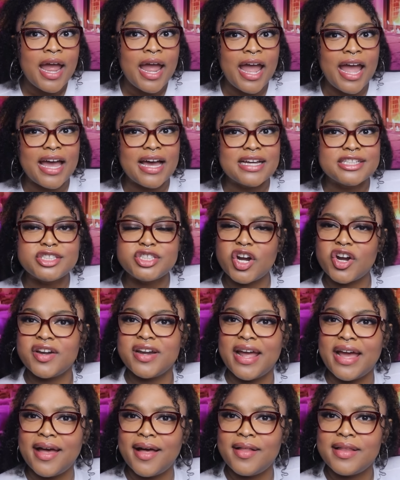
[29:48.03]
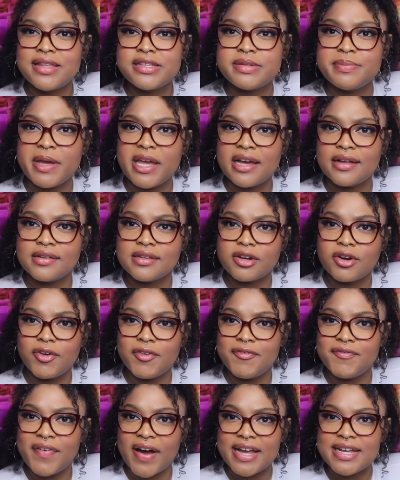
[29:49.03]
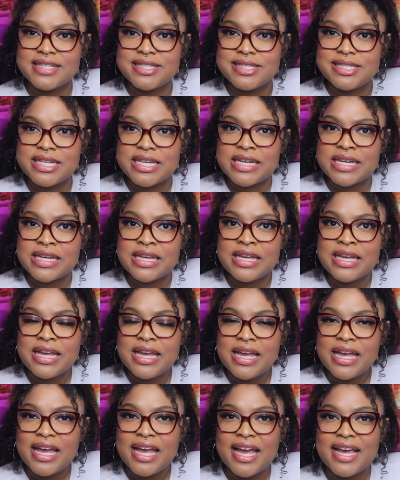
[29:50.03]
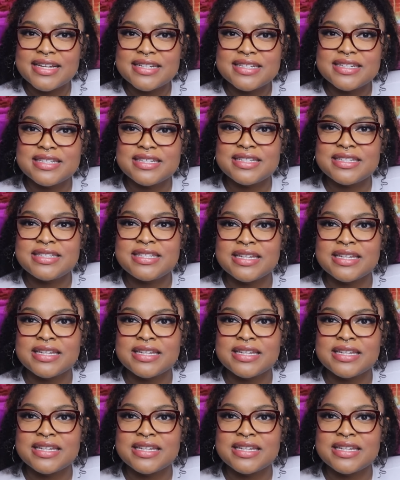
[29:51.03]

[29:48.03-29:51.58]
And Darnell is being a little feisty and